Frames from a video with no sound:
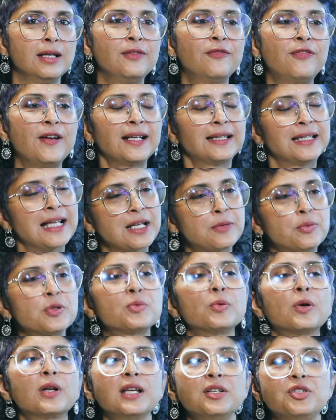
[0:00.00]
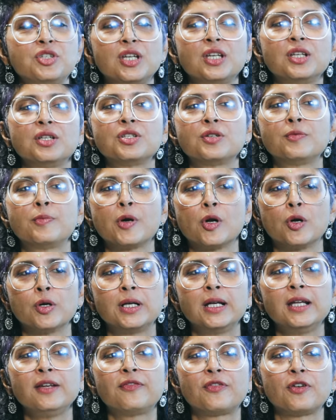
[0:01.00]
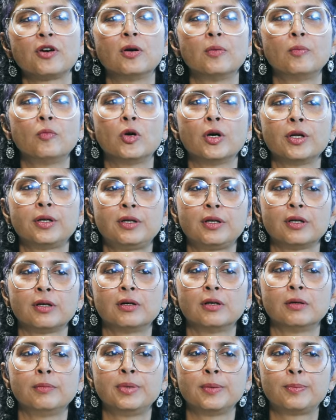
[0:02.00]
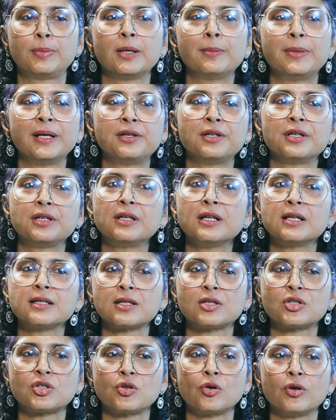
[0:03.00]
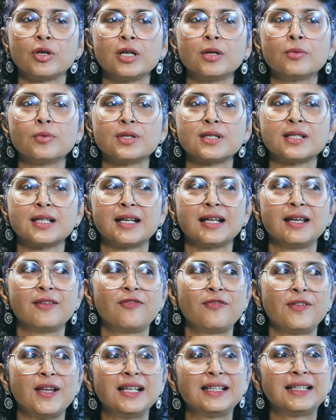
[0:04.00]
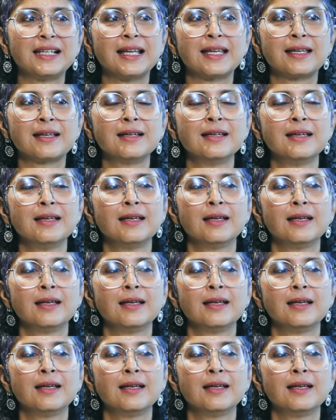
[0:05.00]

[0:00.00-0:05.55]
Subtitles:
In fact, that was what I changed broadly from what Biplab had written as a story, was that I felt like